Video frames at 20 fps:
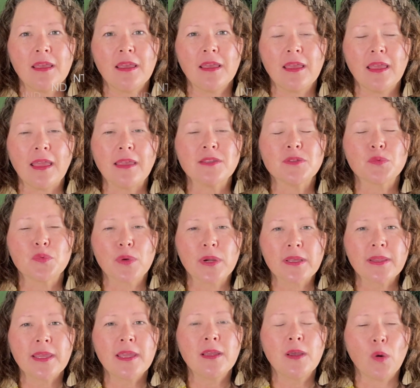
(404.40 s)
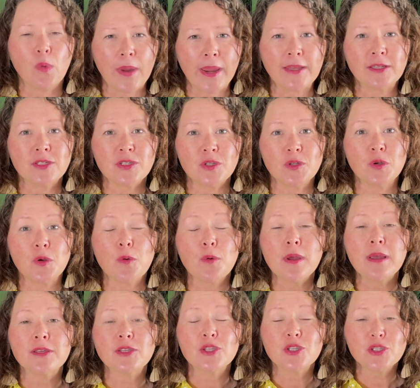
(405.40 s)
is really going to
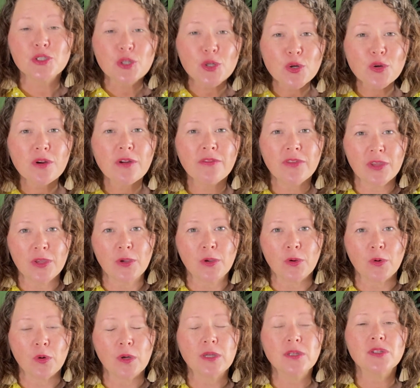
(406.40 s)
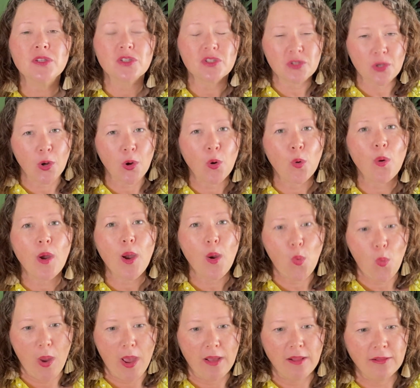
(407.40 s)
serve you so
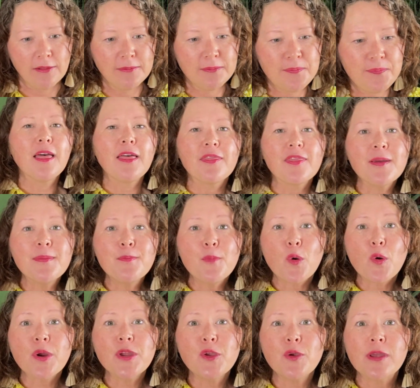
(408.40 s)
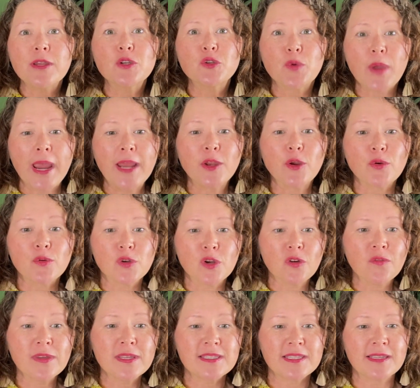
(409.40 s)
well. The more you can train your
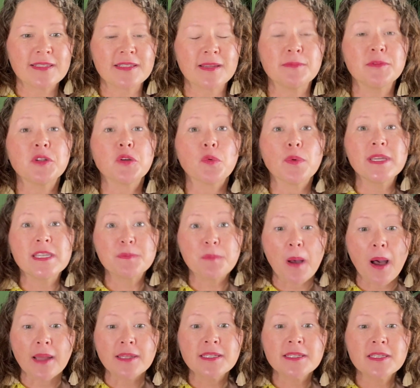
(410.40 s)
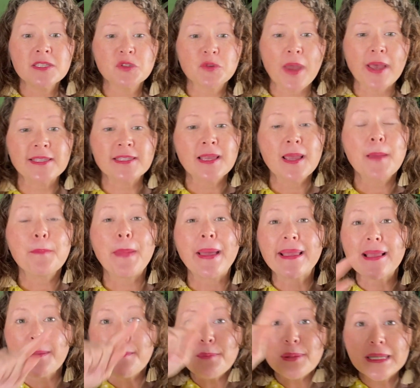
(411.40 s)
nervous system to respond to stress by
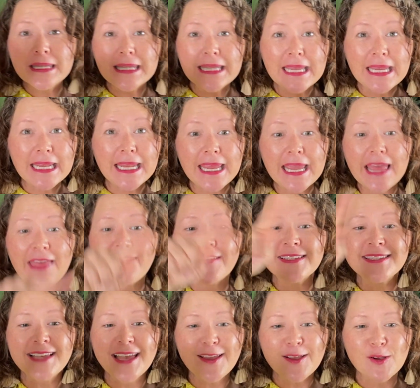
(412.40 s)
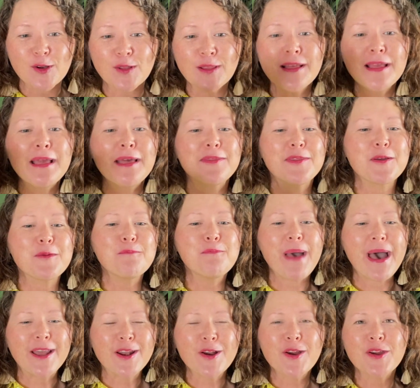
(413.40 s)
completing the cycle, the
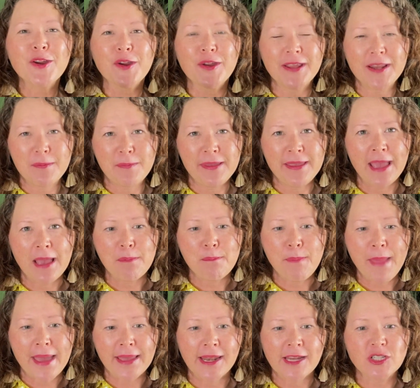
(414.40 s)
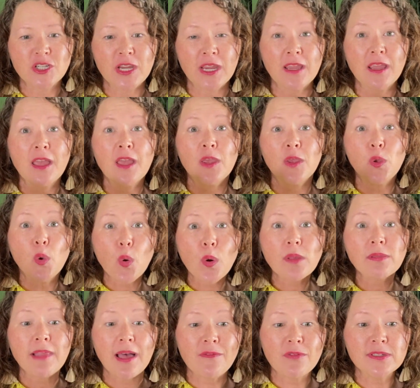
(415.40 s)
better you're going to be at managing
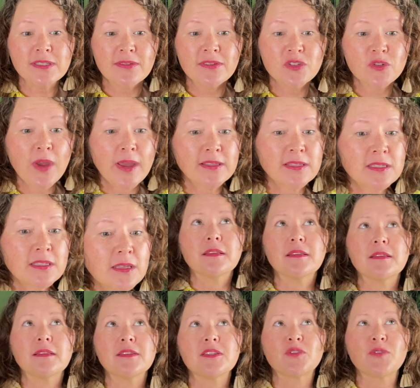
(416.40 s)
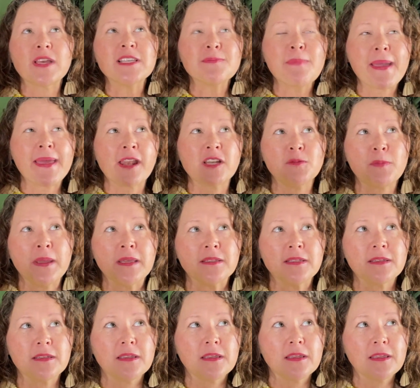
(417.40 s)
your levels of stress. Stress
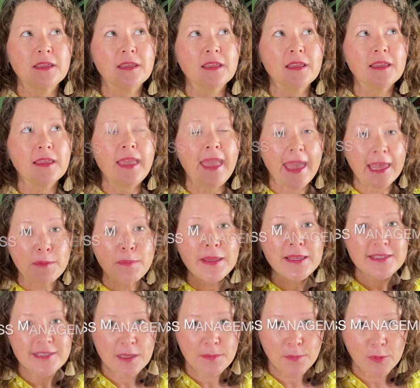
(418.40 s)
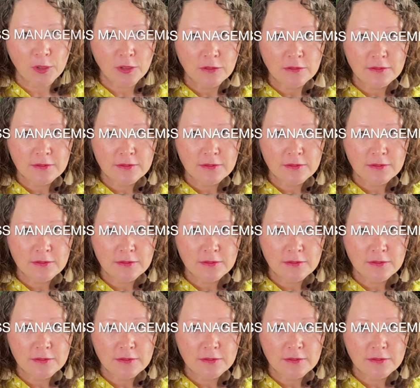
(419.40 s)
management can be simple